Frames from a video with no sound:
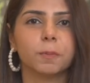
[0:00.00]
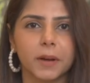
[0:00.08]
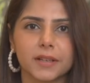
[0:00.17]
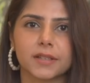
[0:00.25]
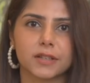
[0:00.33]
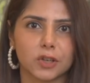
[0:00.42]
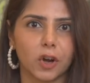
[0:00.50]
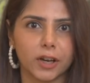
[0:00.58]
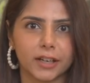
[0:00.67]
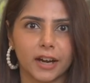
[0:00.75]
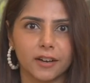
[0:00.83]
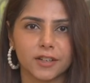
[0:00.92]
basic
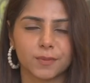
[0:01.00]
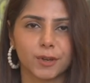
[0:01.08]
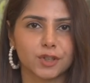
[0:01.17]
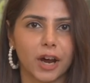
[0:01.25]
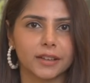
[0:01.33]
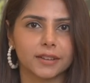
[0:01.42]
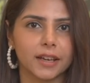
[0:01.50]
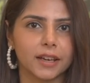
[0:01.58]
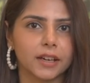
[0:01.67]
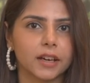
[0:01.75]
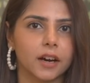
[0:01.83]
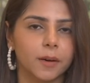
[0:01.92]
solid colors, which I
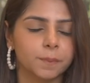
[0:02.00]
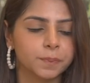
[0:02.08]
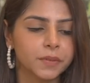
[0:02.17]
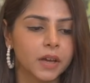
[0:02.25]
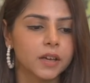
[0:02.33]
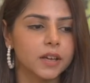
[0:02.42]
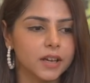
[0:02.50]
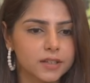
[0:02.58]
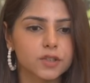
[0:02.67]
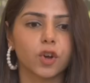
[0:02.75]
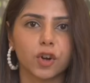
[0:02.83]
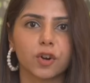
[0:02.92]
think is
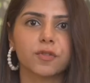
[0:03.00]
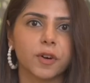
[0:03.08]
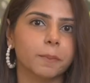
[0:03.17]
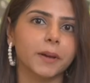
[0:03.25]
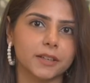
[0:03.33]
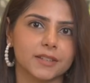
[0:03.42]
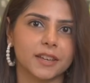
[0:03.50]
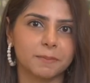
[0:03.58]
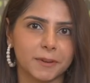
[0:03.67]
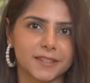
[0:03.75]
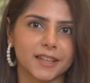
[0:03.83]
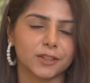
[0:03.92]
sort of a basic
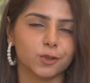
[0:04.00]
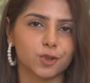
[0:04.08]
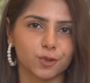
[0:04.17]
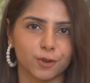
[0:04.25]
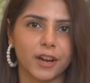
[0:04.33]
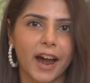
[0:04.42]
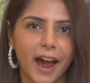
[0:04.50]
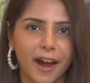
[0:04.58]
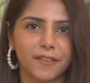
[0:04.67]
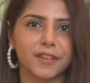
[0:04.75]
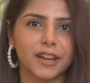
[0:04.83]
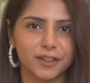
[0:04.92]
piece that you should
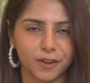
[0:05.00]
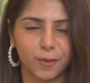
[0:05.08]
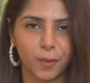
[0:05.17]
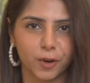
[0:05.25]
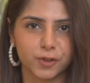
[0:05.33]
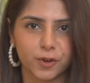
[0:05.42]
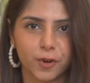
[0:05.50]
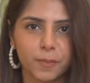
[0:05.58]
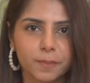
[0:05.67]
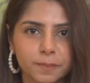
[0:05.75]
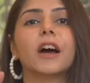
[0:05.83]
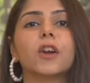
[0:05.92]
have in your wardrobe. Now